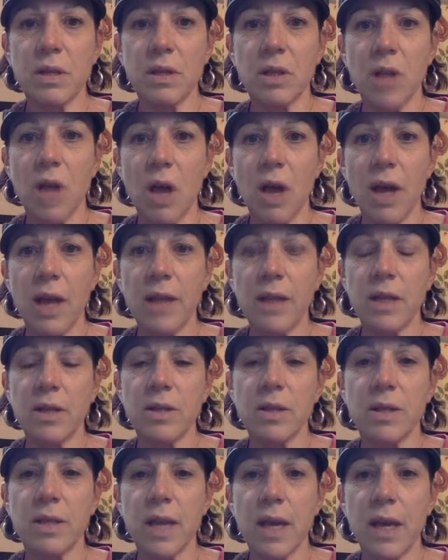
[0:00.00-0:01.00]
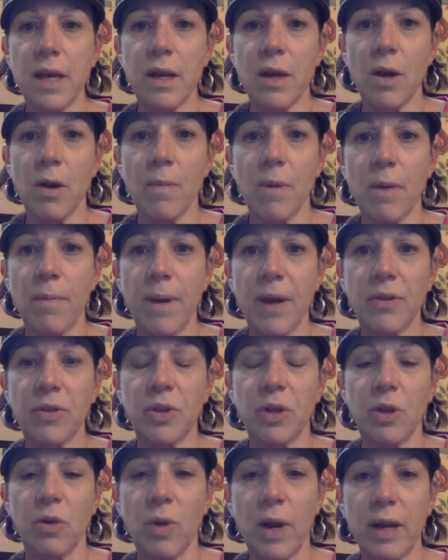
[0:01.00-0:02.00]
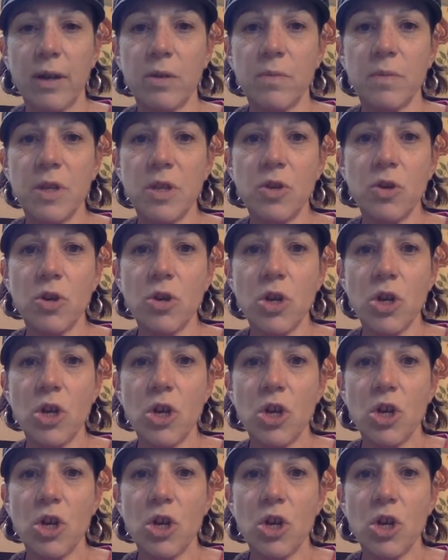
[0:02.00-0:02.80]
line that said about the grandmother.